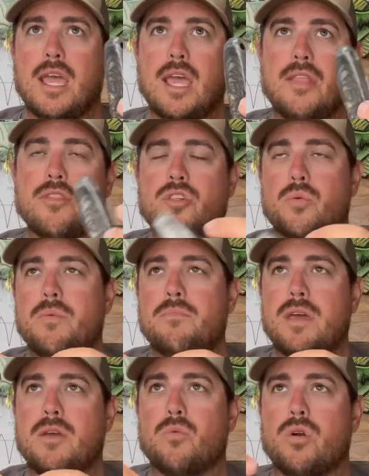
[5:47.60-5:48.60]
in the swim
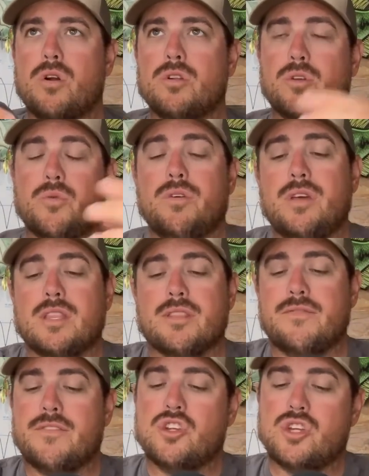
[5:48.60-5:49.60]
bait world, or really in the
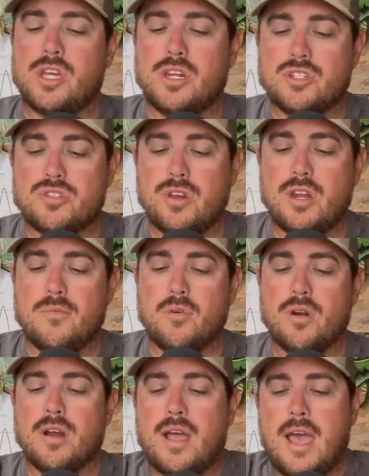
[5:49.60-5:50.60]
fishing industry
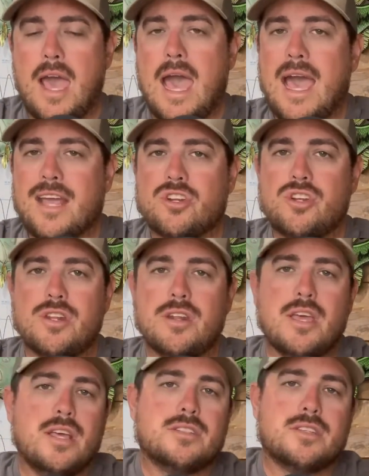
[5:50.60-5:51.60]
anymore, action
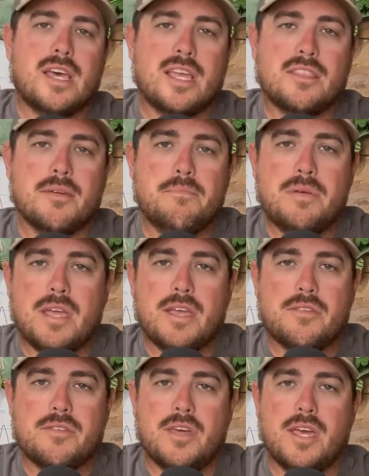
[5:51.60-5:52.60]
is like the
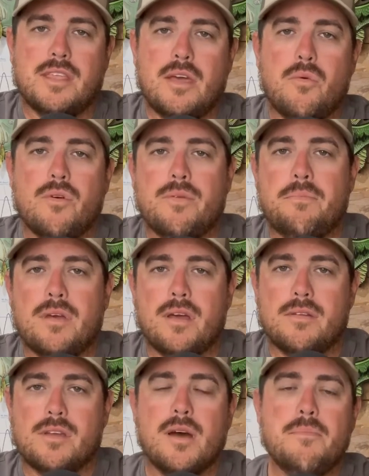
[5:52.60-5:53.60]
biggest thing.
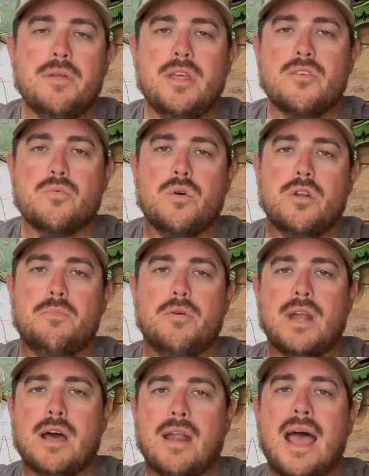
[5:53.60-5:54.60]
Companies want to
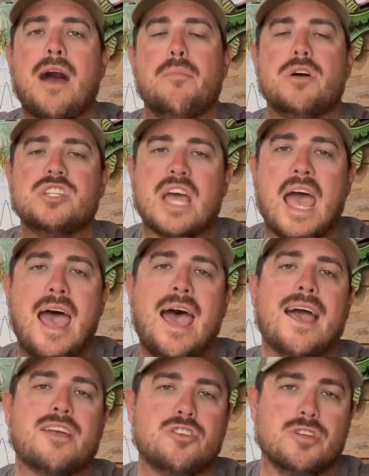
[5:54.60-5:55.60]
put out how much
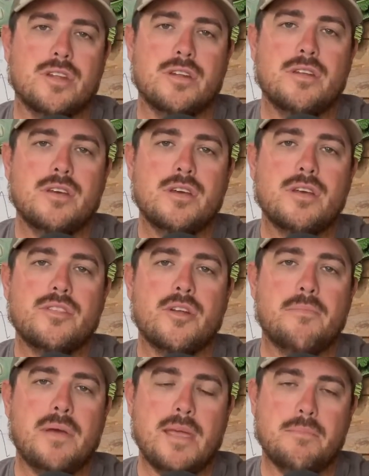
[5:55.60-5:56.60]
action
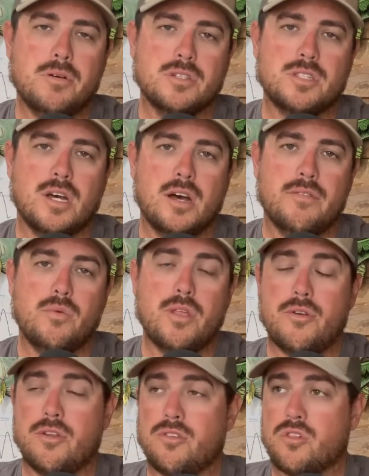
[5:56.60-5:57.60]
their bait puts off,
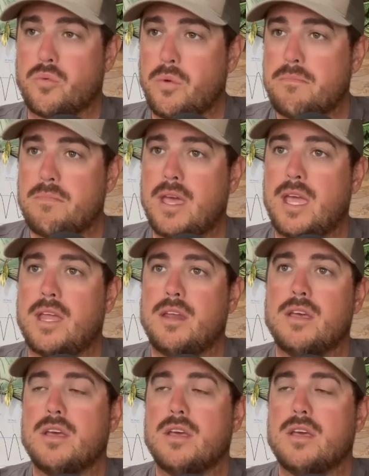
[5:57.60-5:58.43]
whether it's a swim bait,